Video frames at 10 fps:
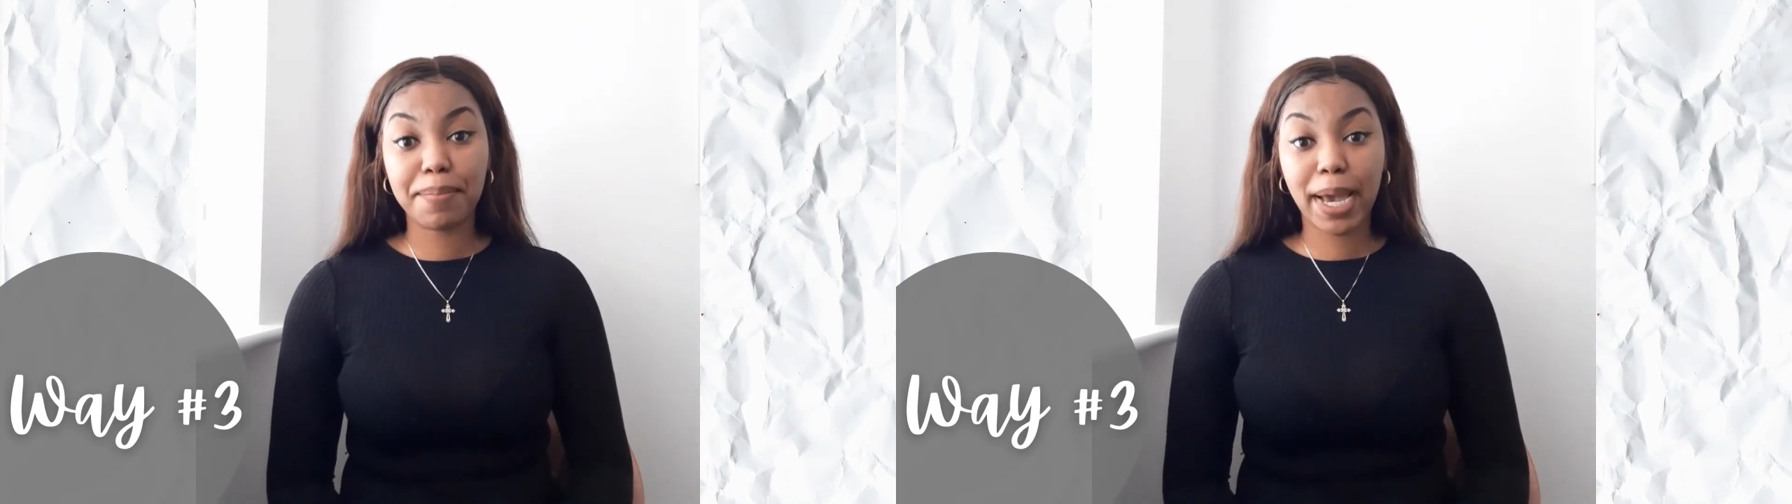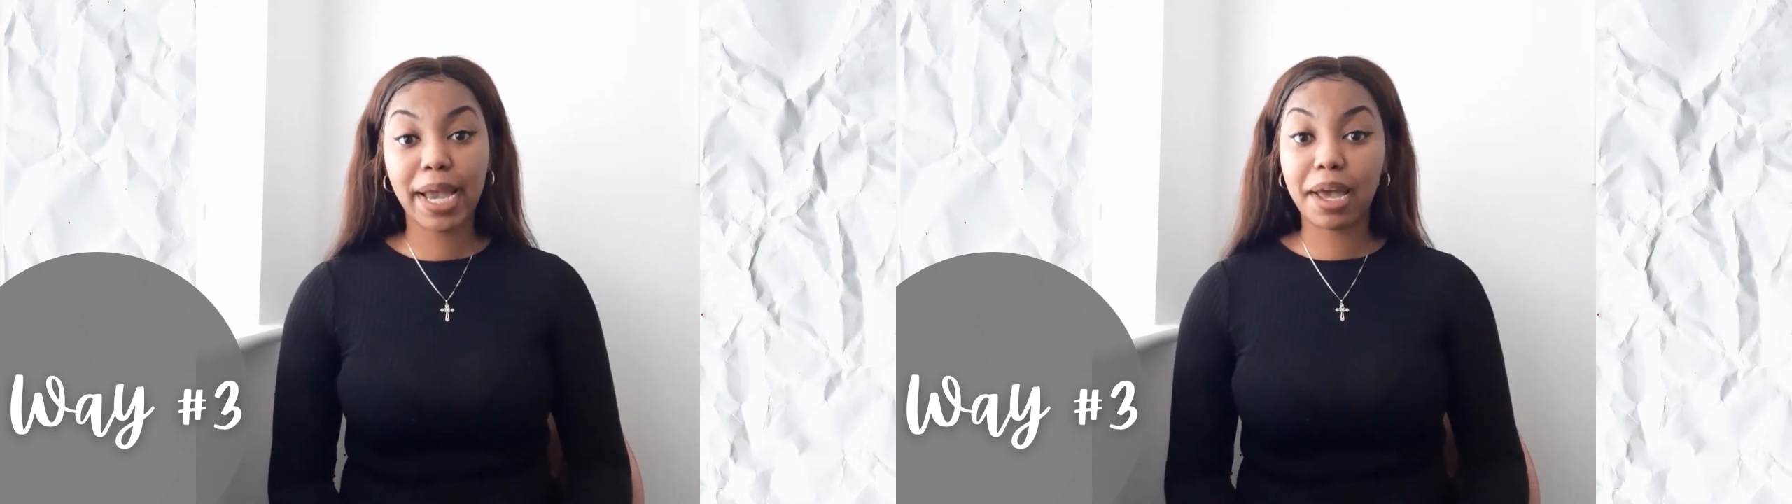
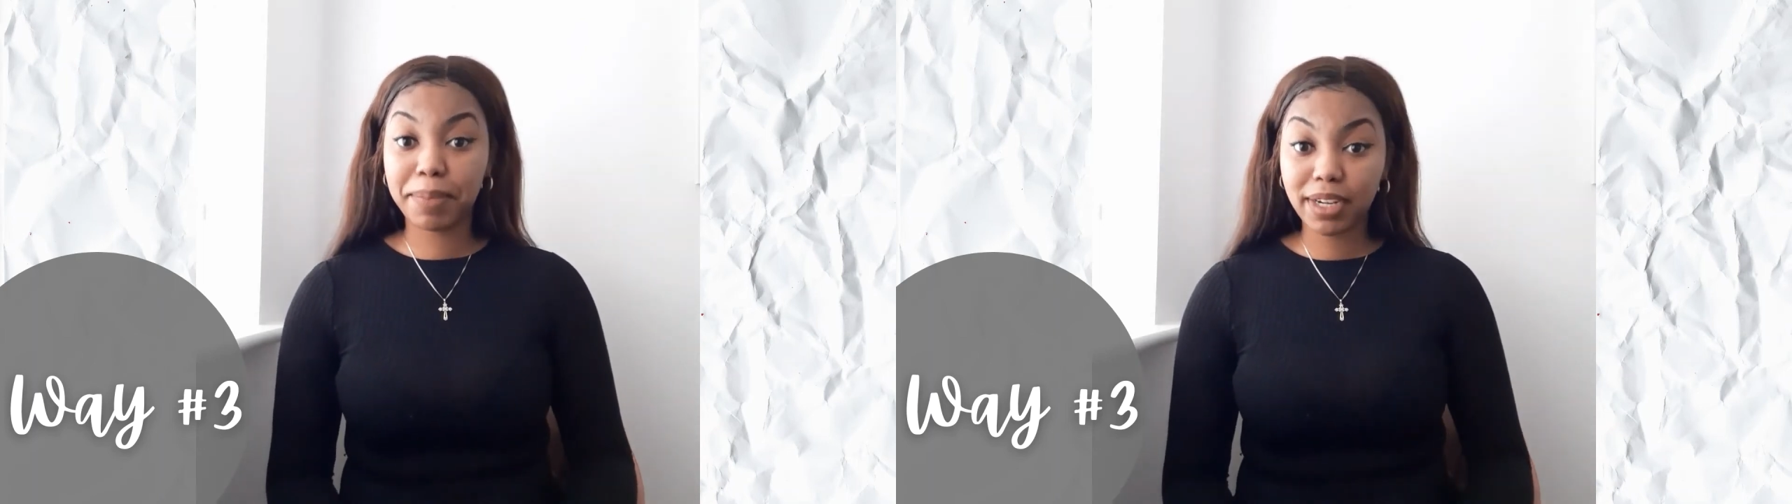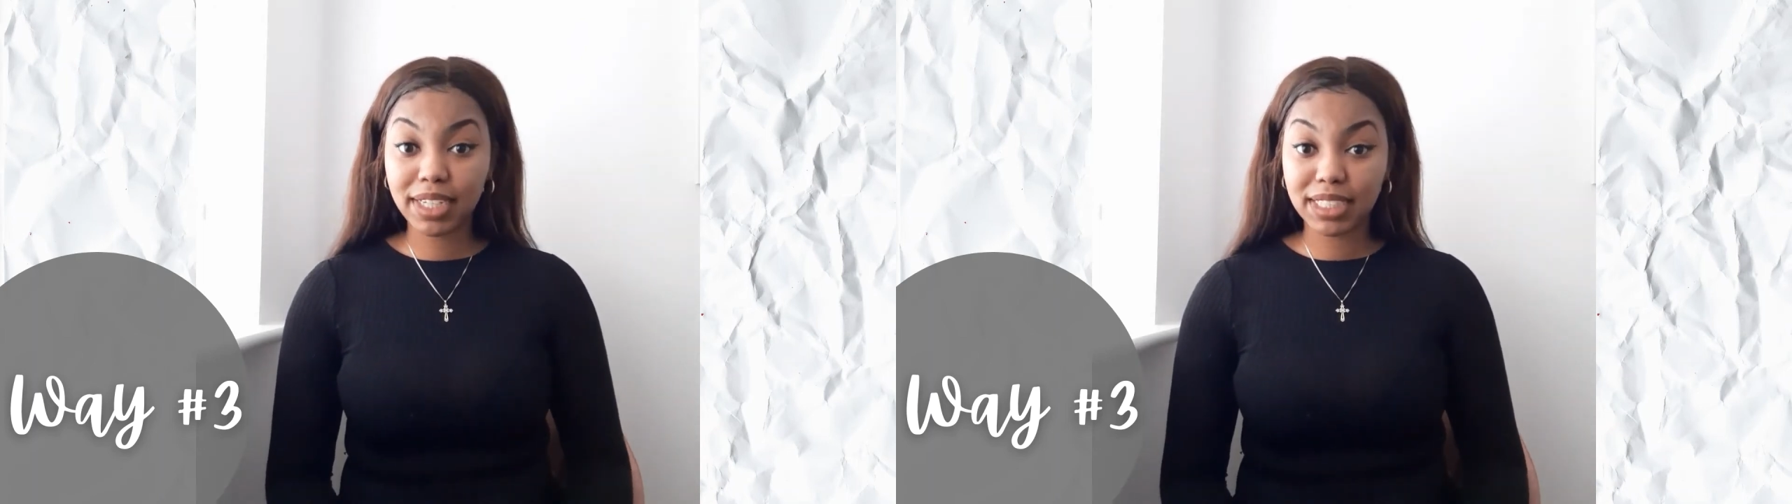by
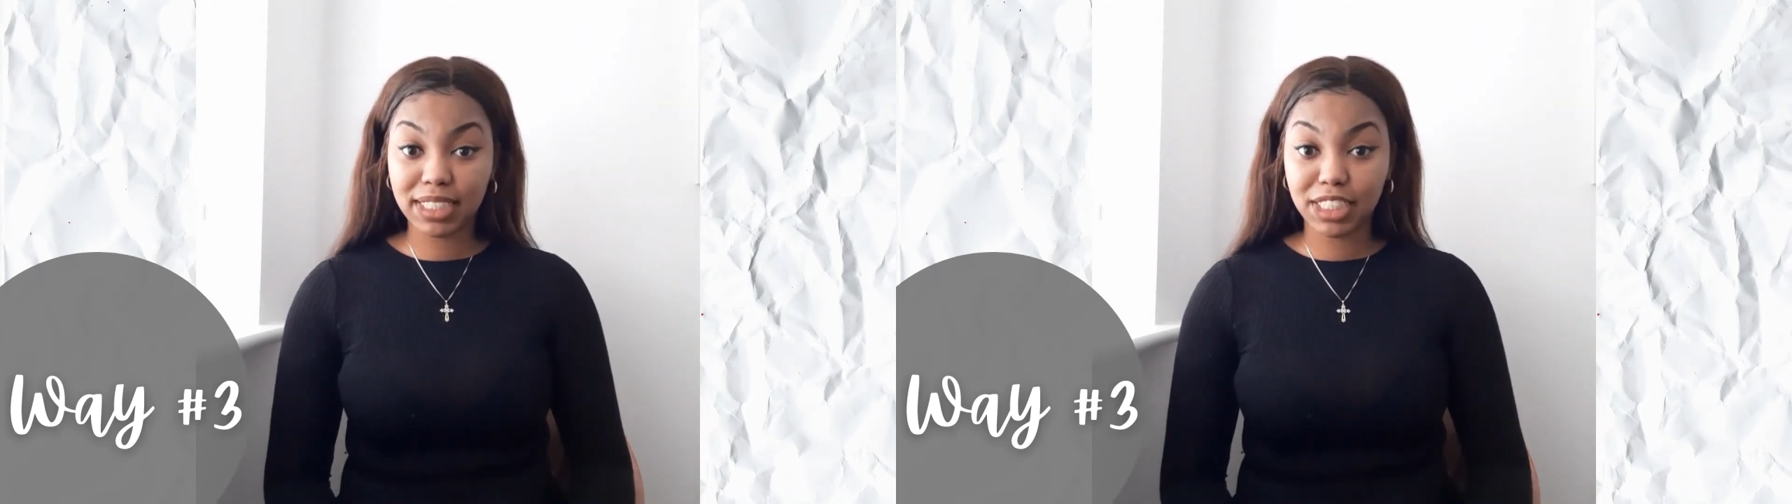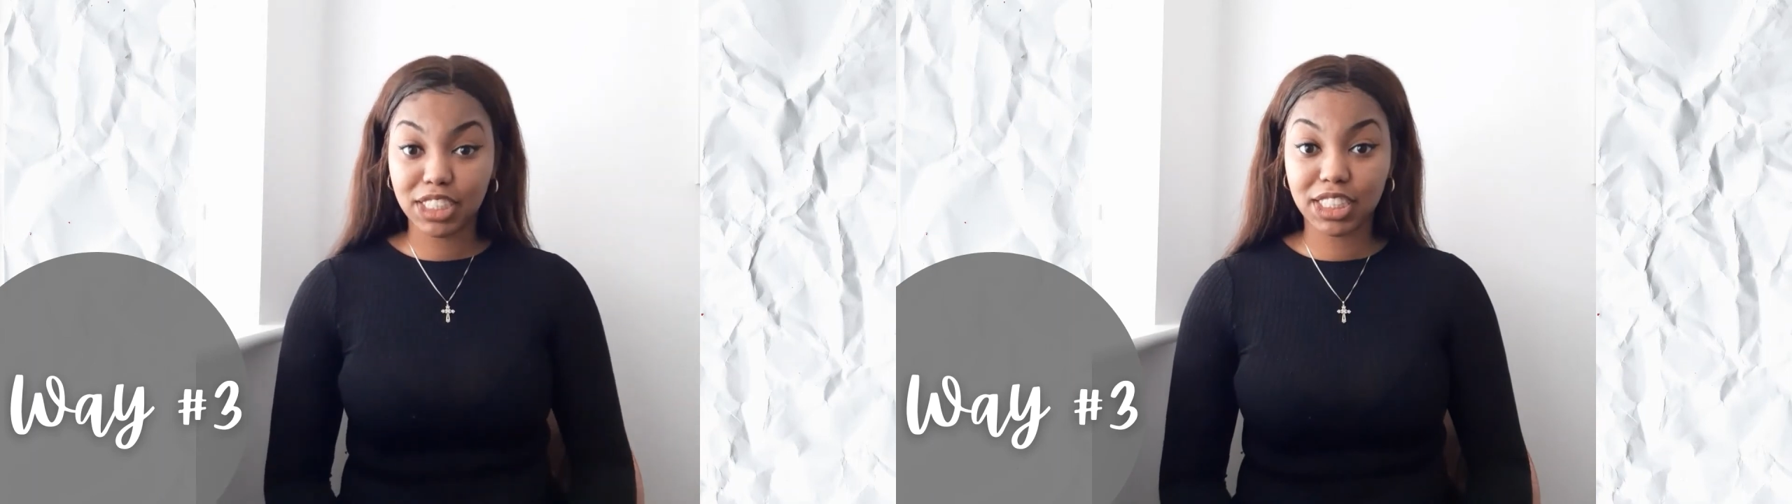American
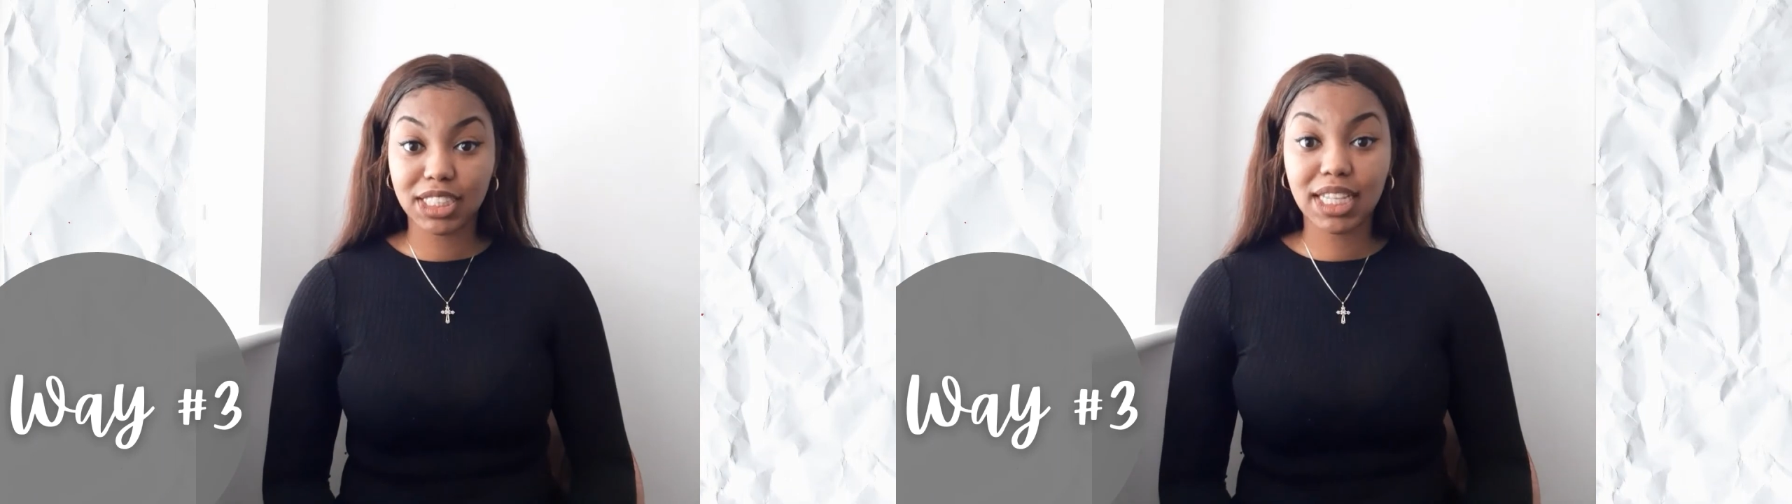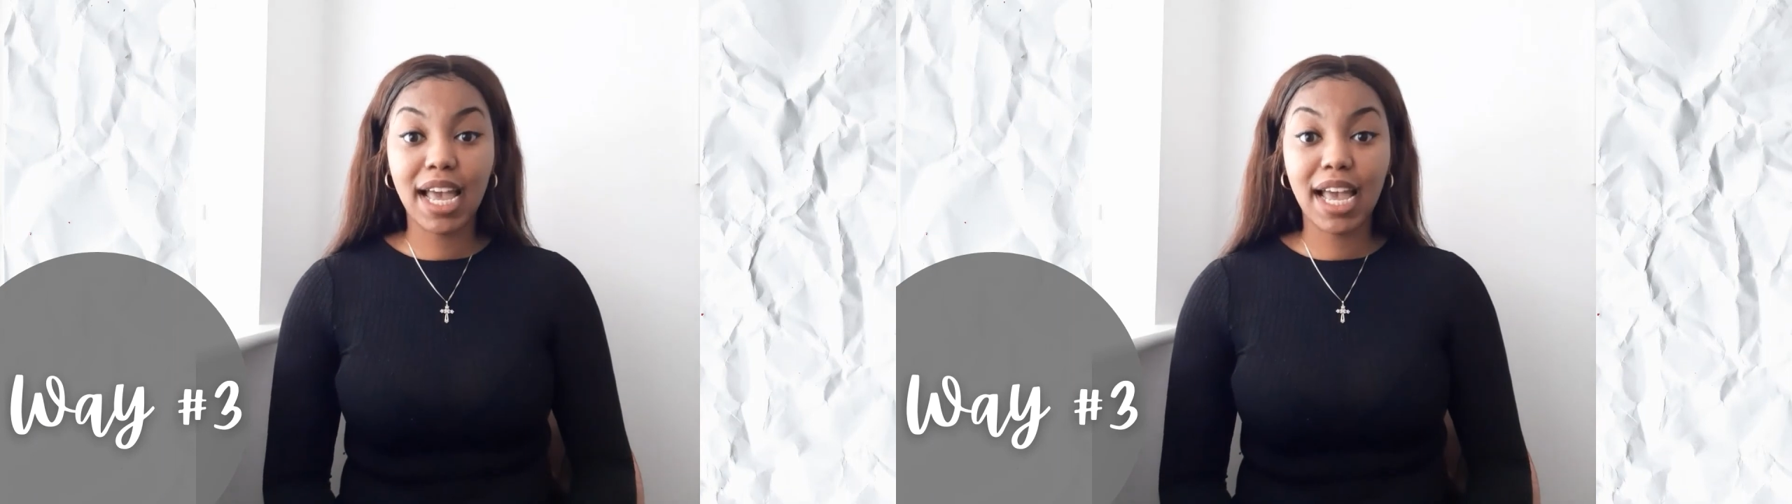teachers,